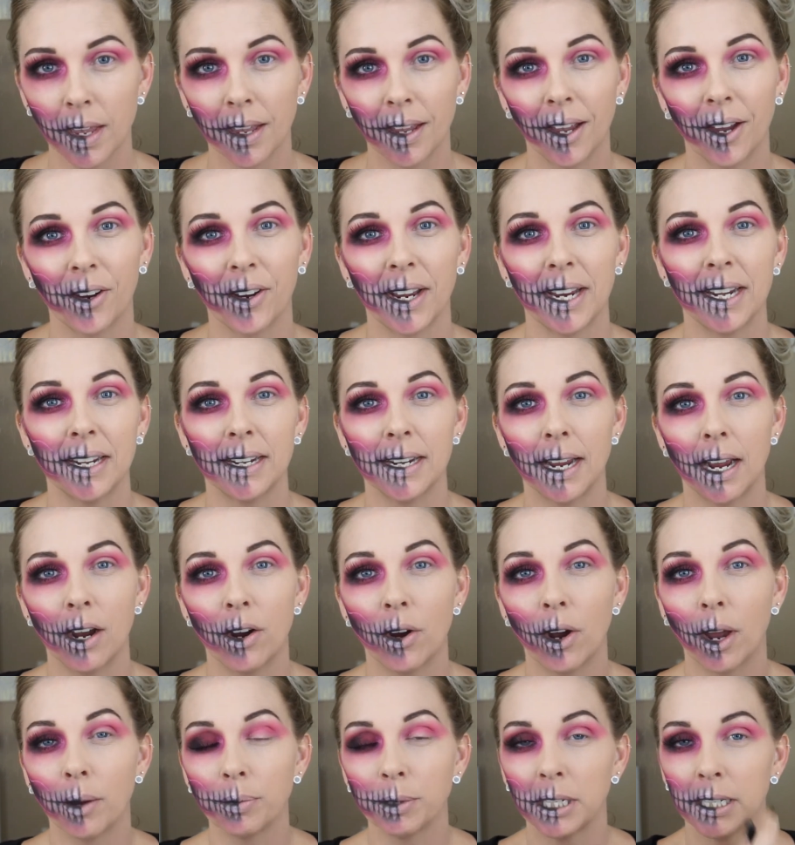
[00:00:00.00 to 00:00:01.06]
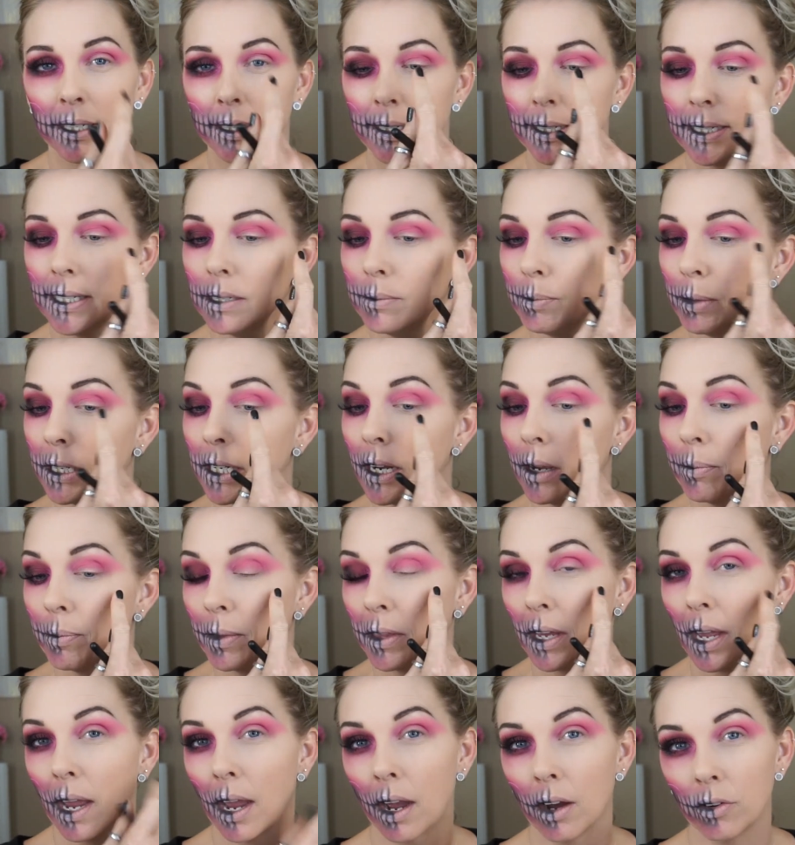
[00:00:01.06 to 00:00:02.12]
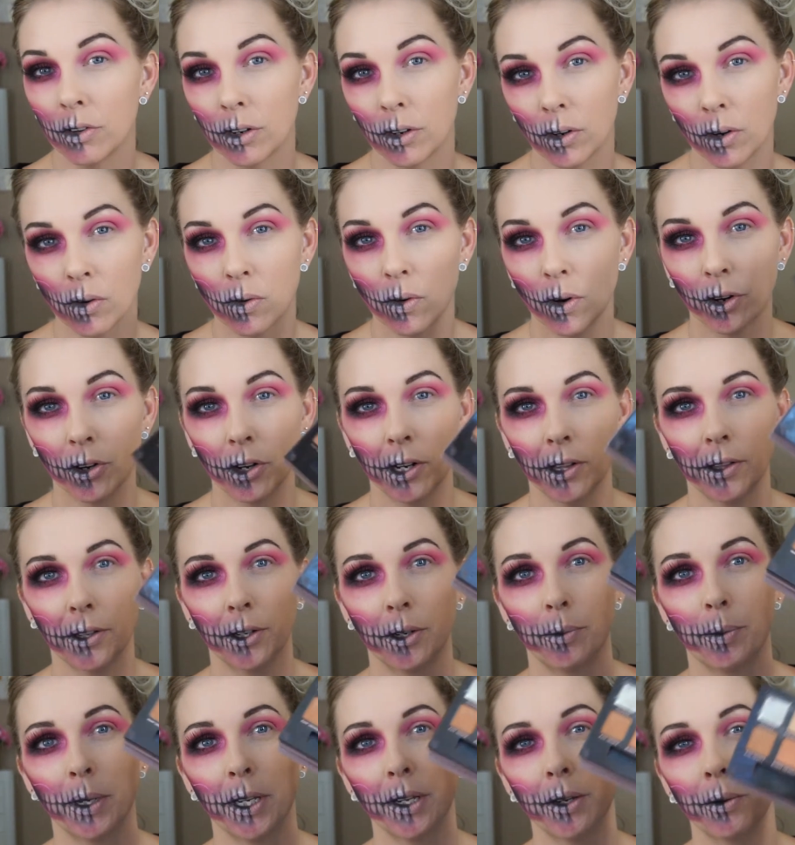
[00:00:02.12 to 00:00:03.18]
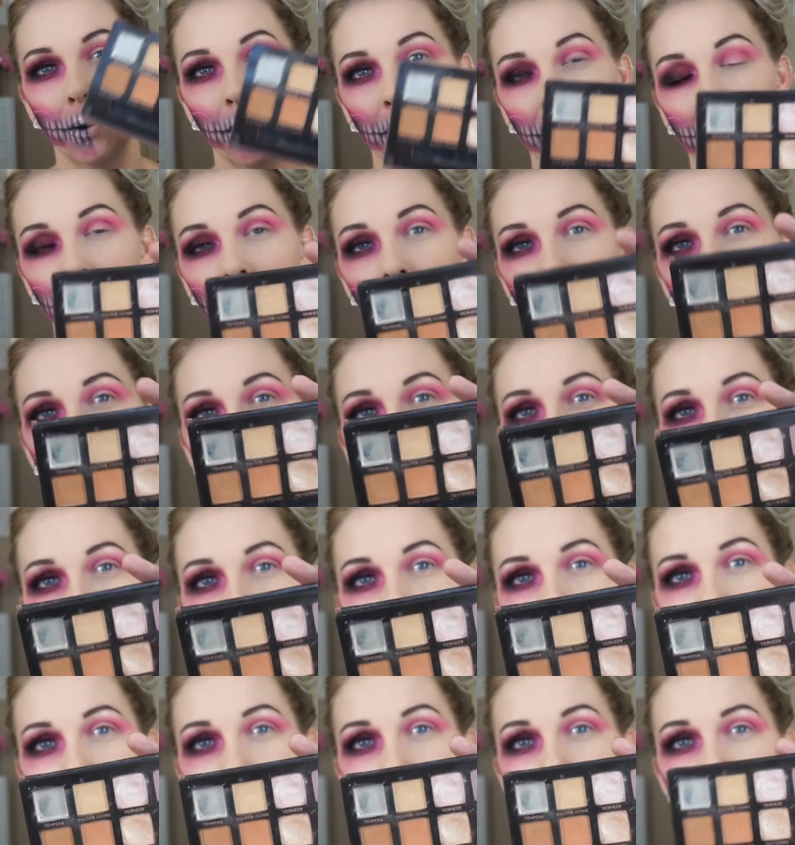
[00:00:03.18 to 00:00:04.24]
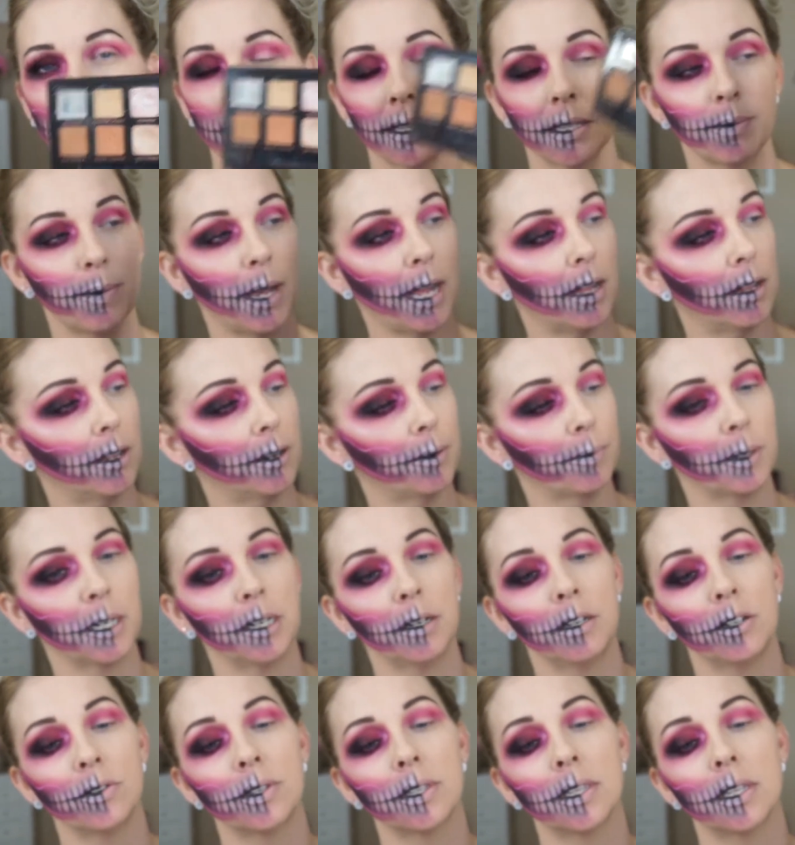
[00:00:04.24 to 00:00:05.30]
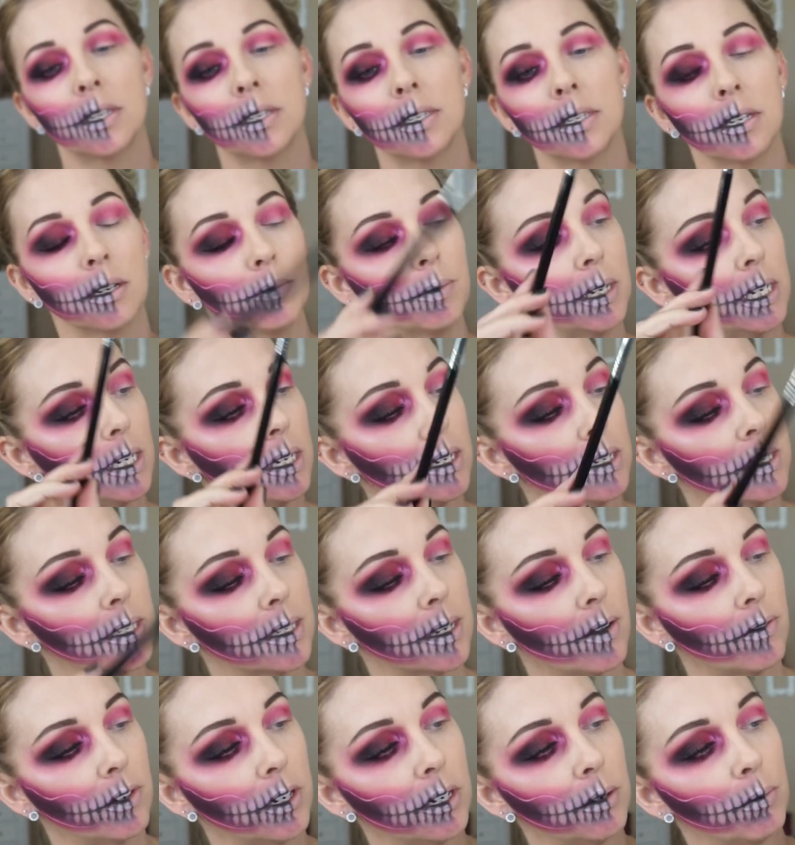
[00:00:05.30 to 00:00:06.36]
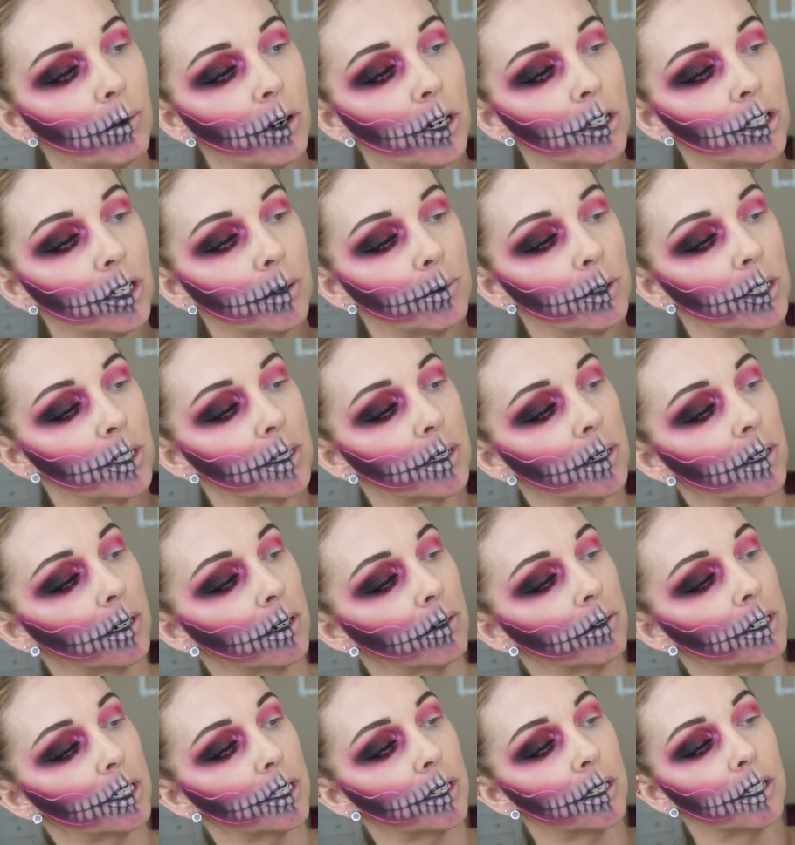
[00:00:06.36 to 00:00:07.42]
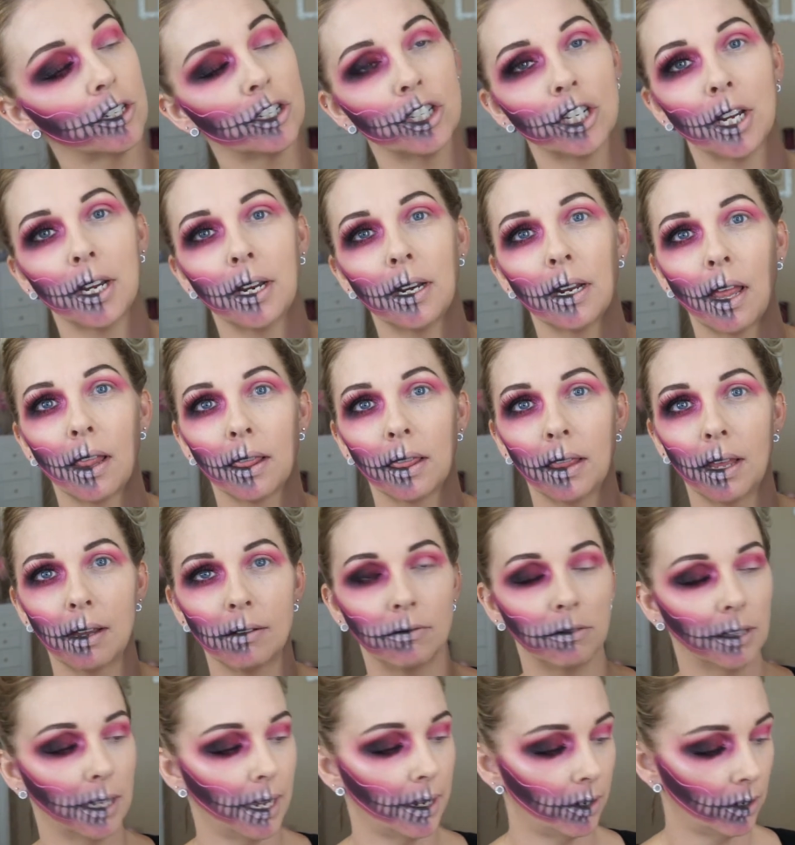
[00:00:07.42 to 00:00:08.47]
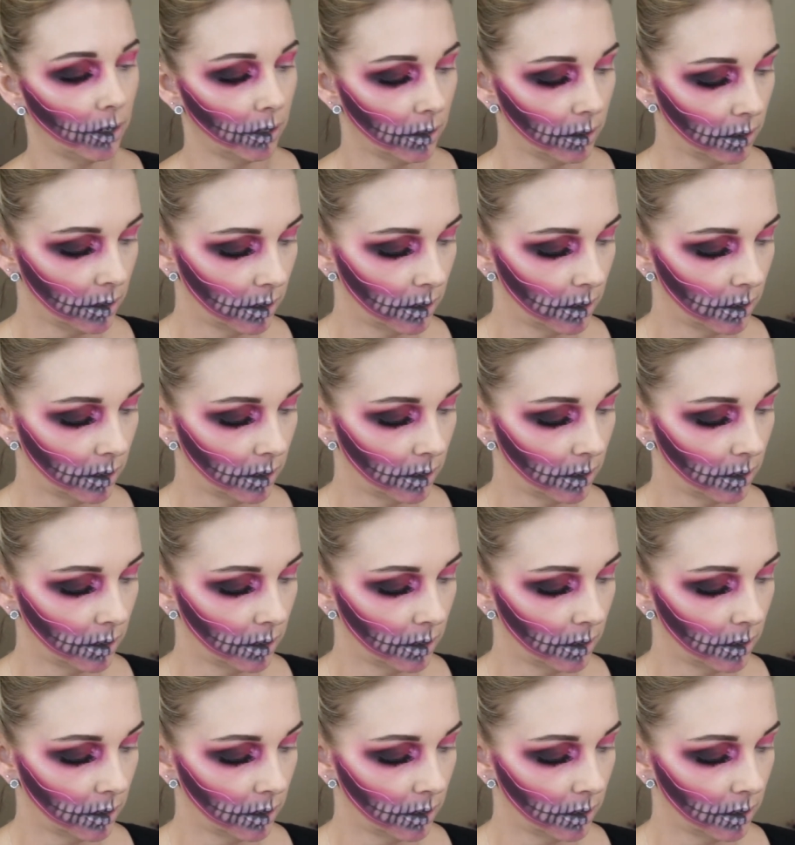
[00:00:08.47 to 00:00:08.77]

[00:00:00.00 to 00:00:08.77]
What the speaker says: Okay, now I'm going to deepen up the outer corner a little bit with the Modern Renaissance palette, and I'm going to use the Sigma E70 brush. I'm just going to go into the shade Love Letter